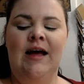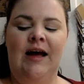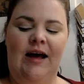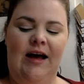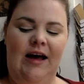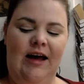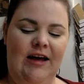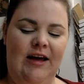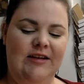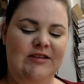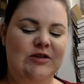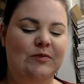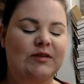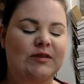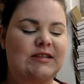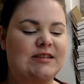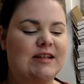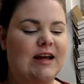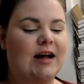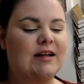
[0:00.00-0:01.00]
So we're
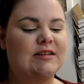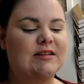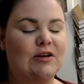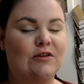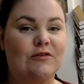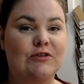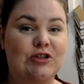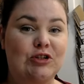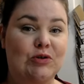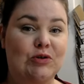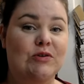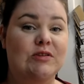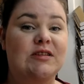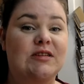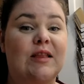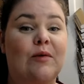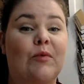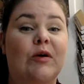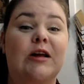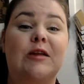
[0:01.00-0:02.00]
starting off short and then
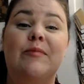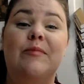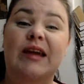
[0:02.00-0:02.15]
we're going to be